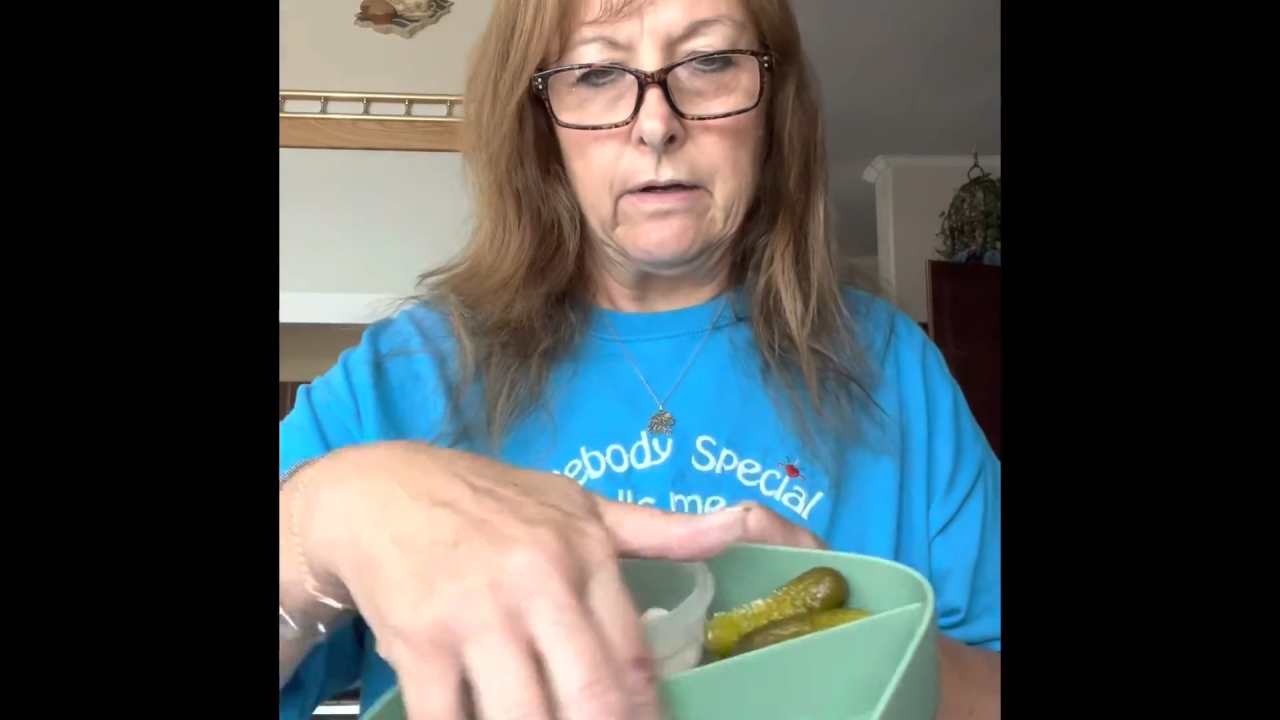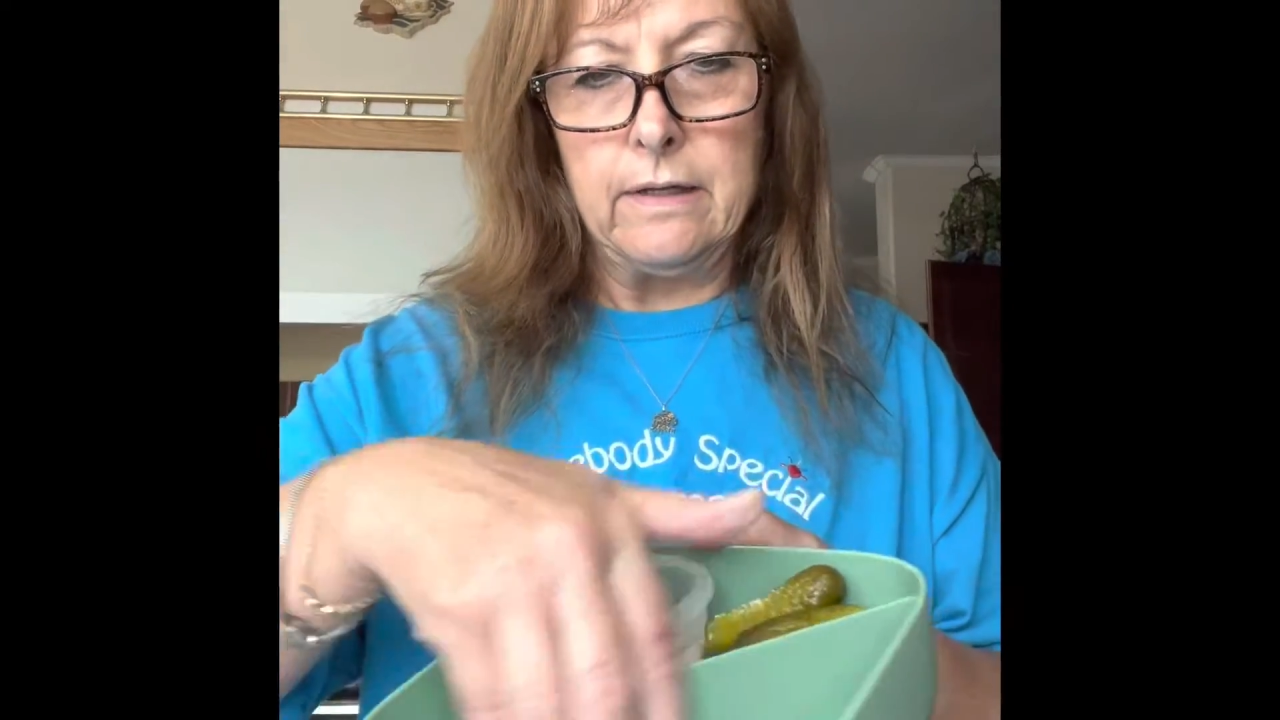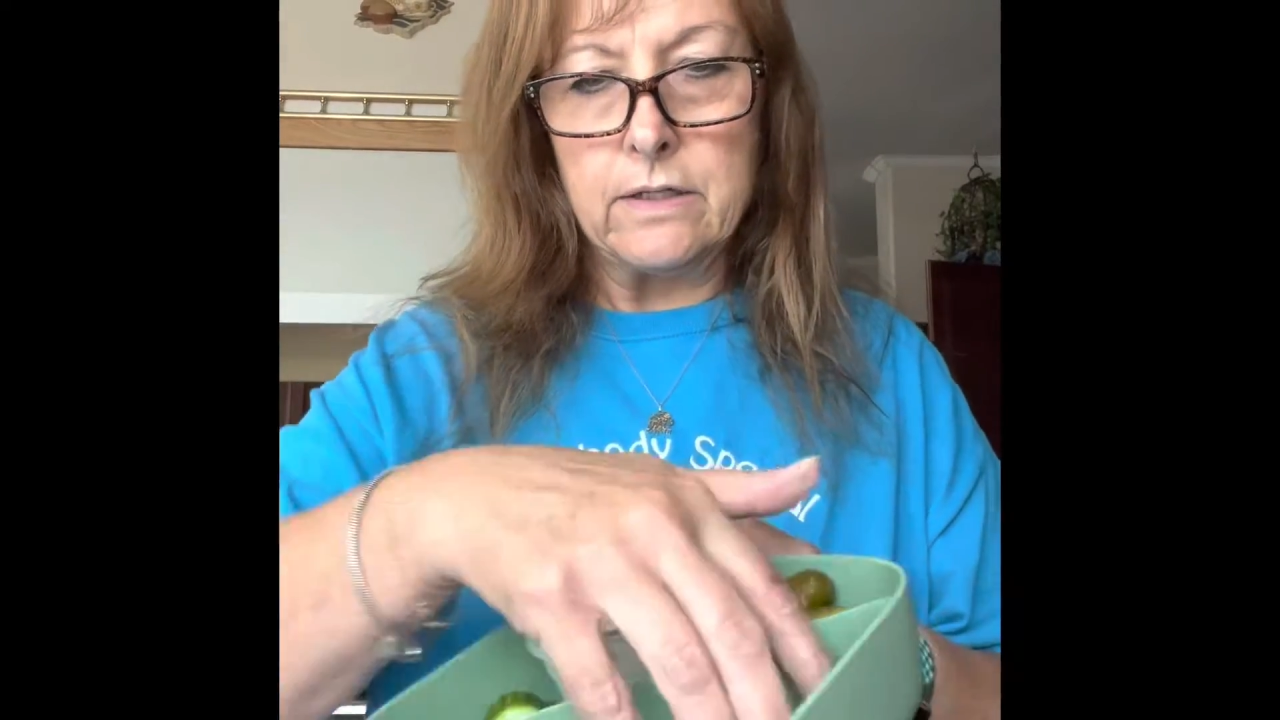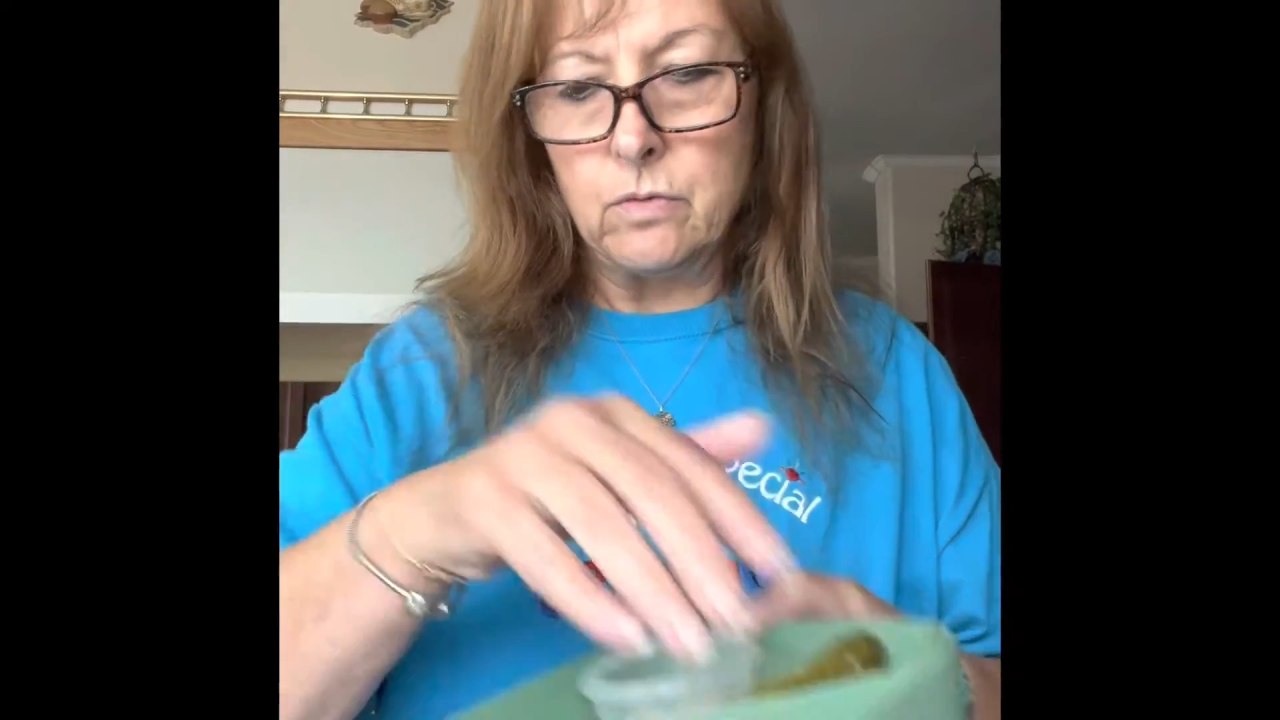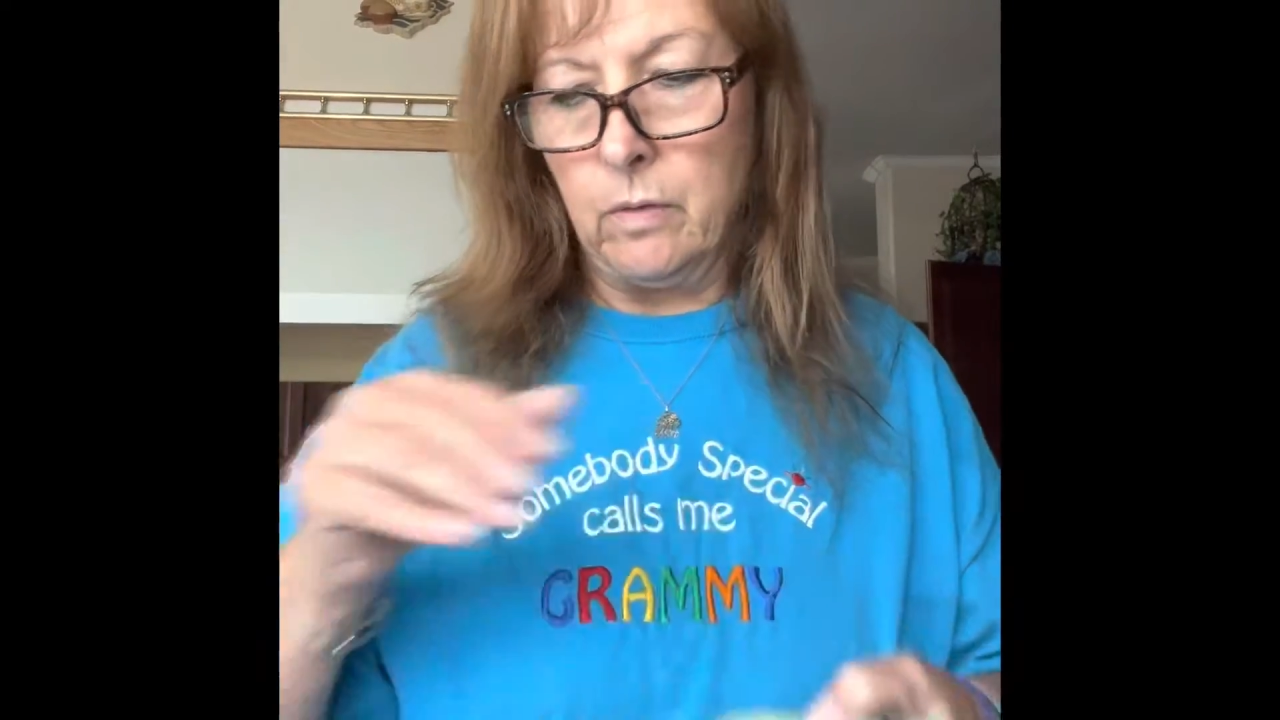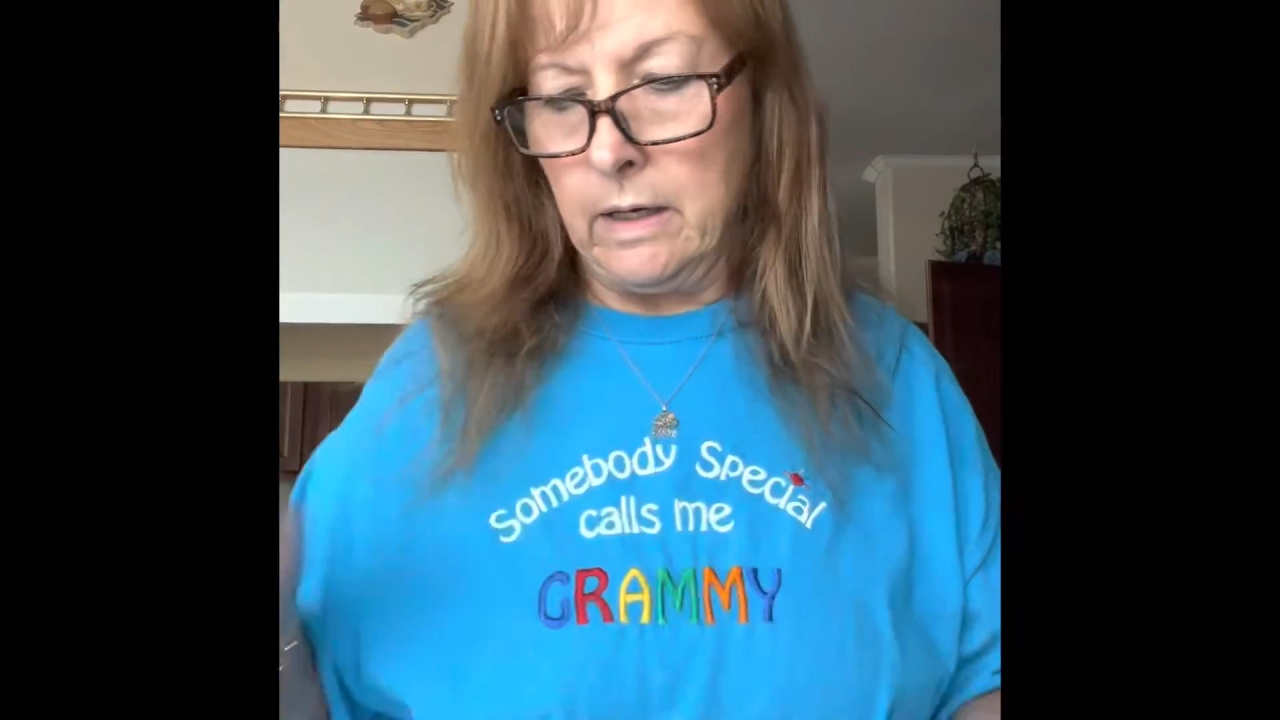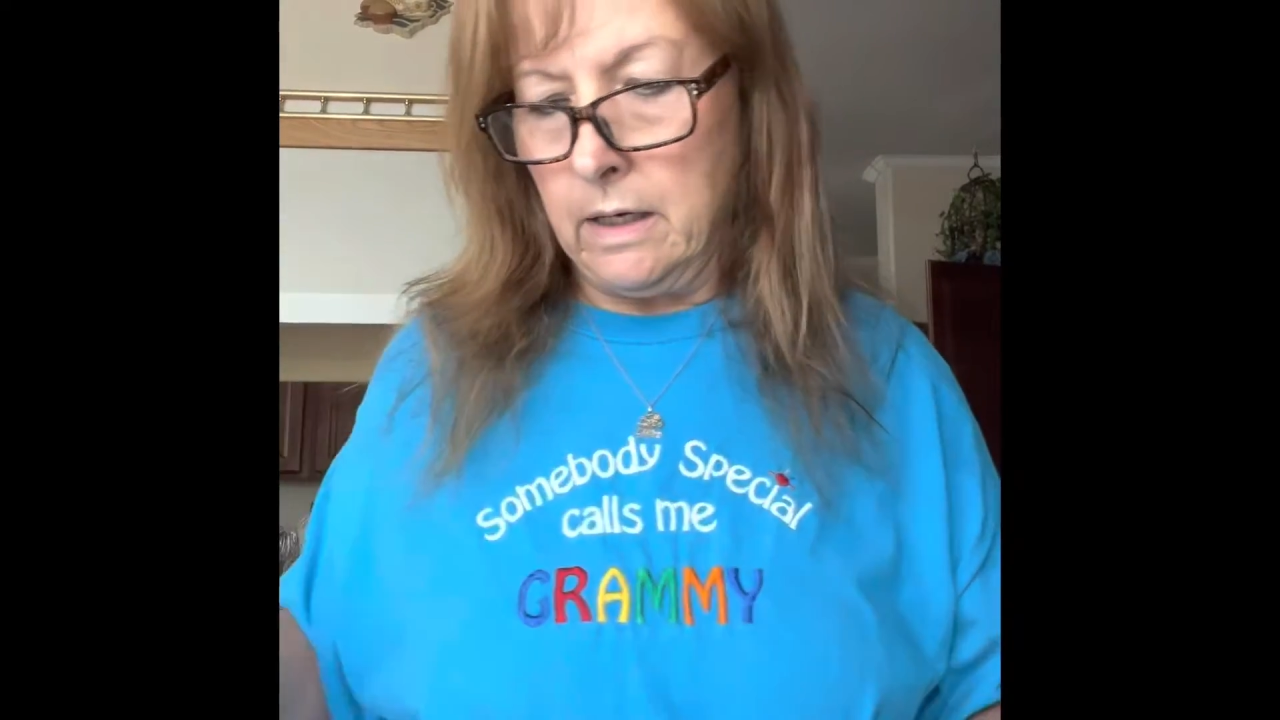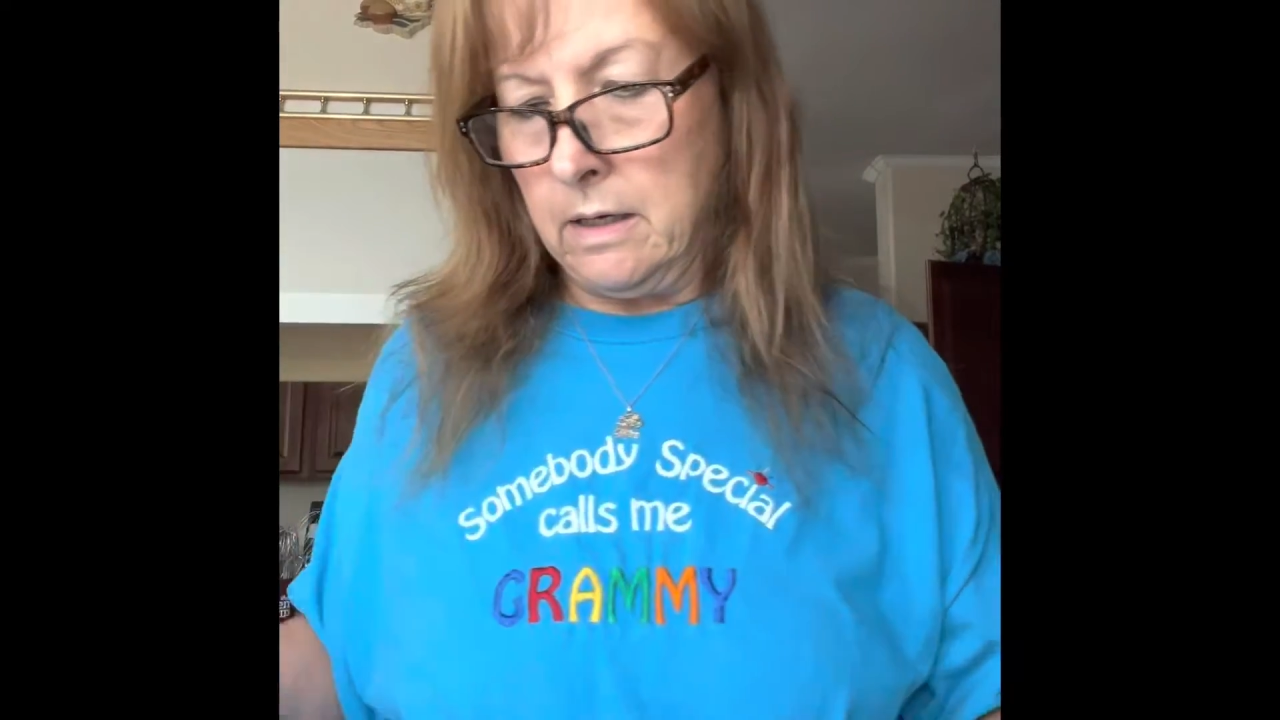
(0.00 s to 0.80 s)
in this one.